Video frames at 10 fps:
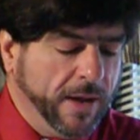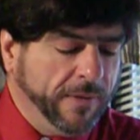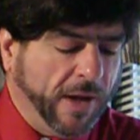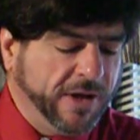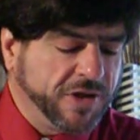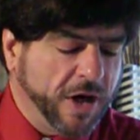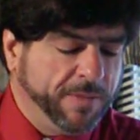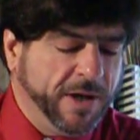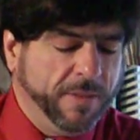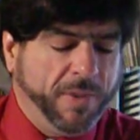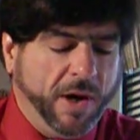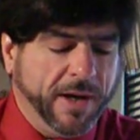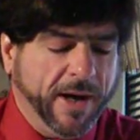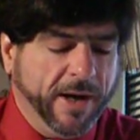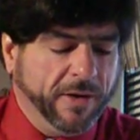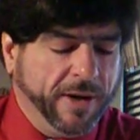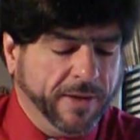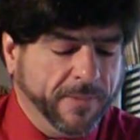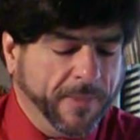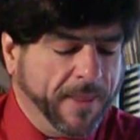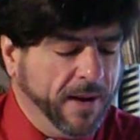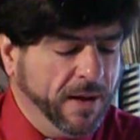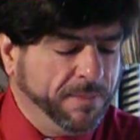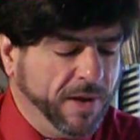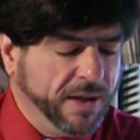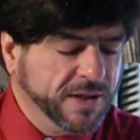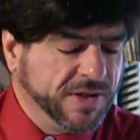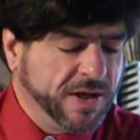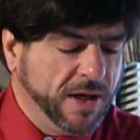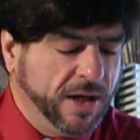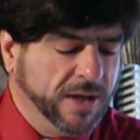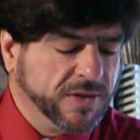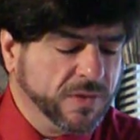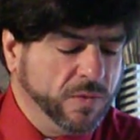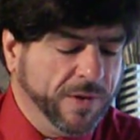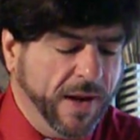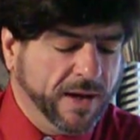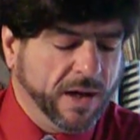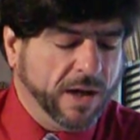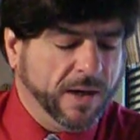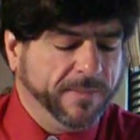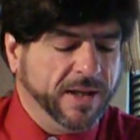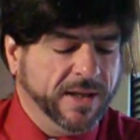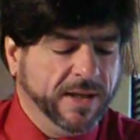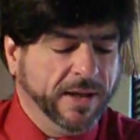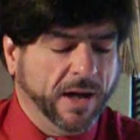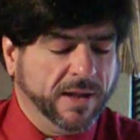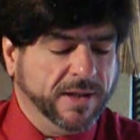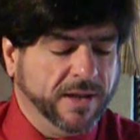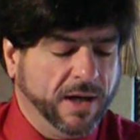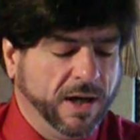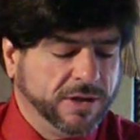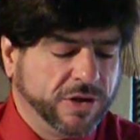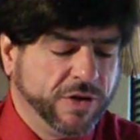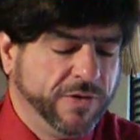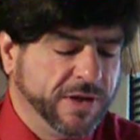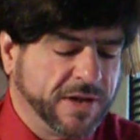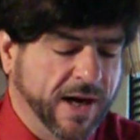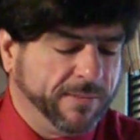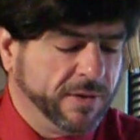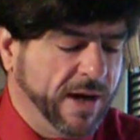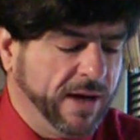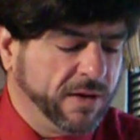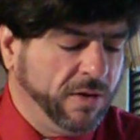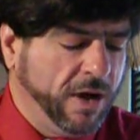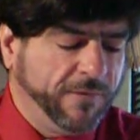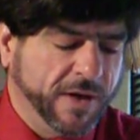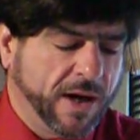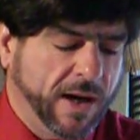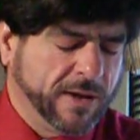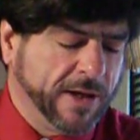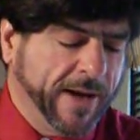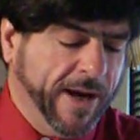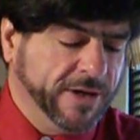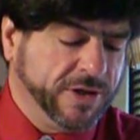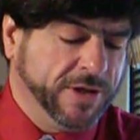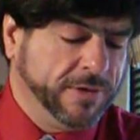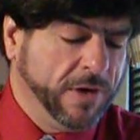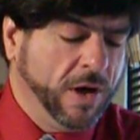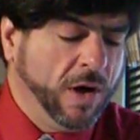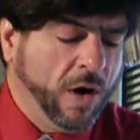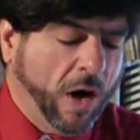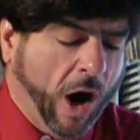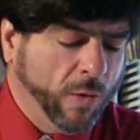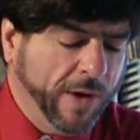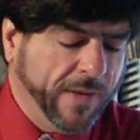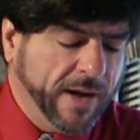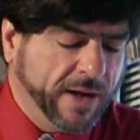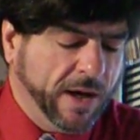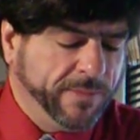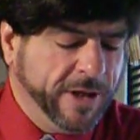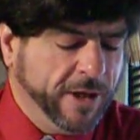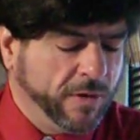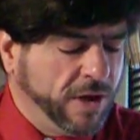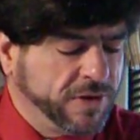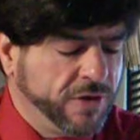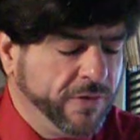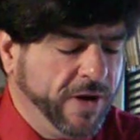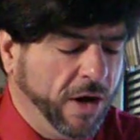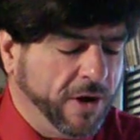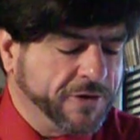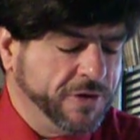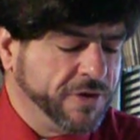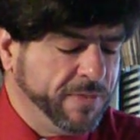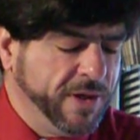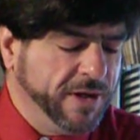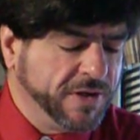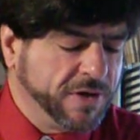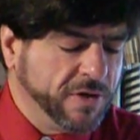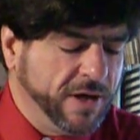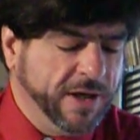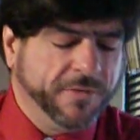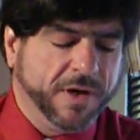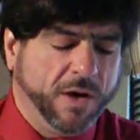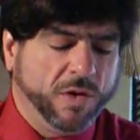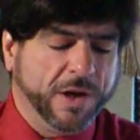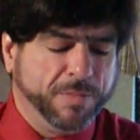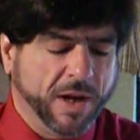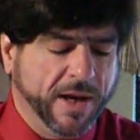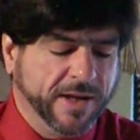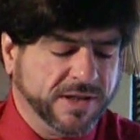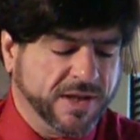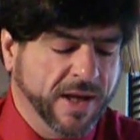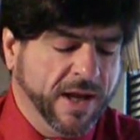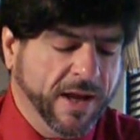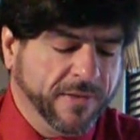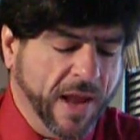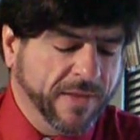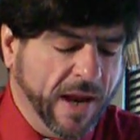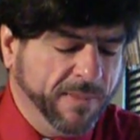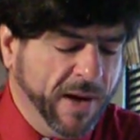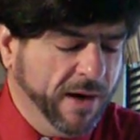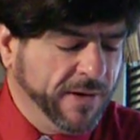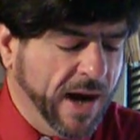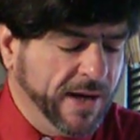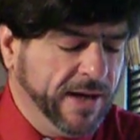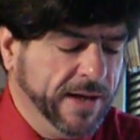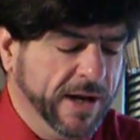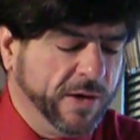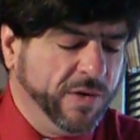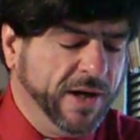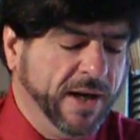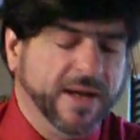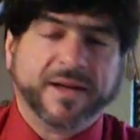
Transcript: And they shall be upon Aaron, and upon his sons, when they come in unto the tabernacle of the congregation, or when they come near unto the altar to minister in the holy place, that they bear not iniquity